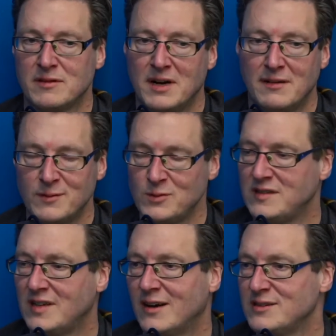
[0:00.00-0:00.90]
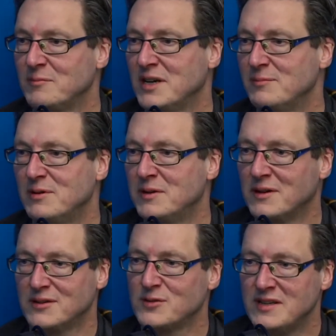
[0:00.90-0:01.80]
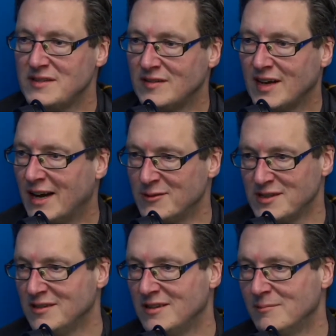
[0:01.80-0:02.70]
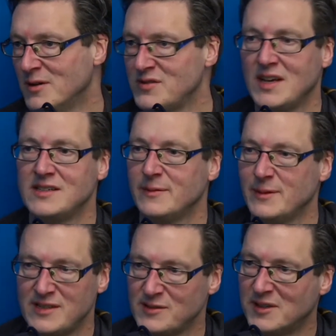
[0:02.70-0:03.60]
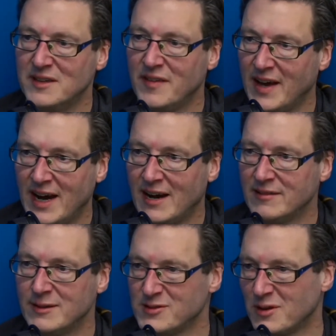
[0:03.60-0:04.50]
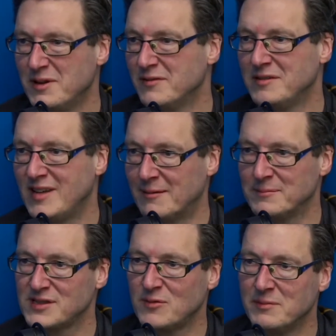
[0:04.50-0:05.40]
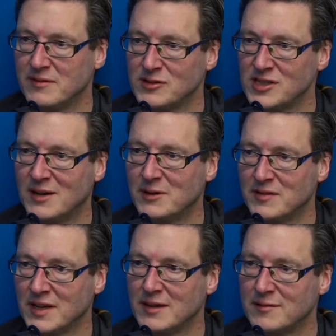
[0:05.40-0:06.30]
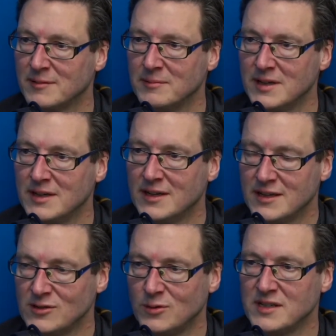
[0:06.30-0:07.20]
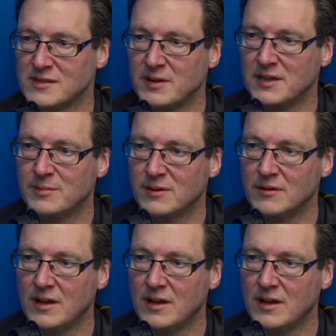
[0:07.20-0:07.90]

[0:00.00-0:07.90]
about 40,000 people but got 20,000, and most of the exhibitors weren't there, and it was all a bit of a damp squib of a show, I think, from talking to people.